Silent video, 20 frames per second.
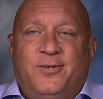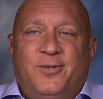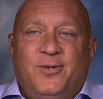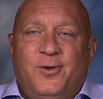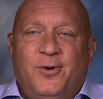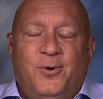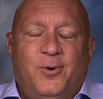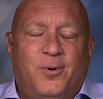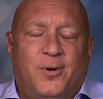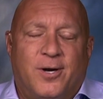to
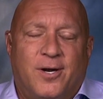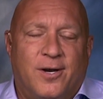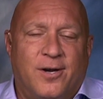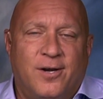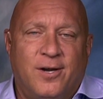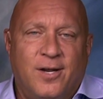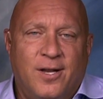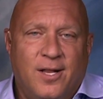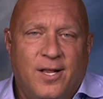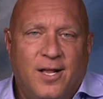do,
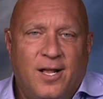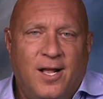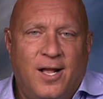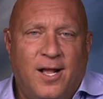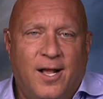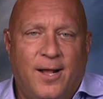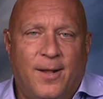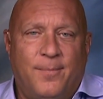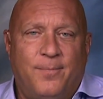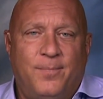or
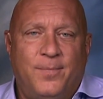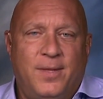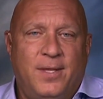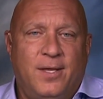I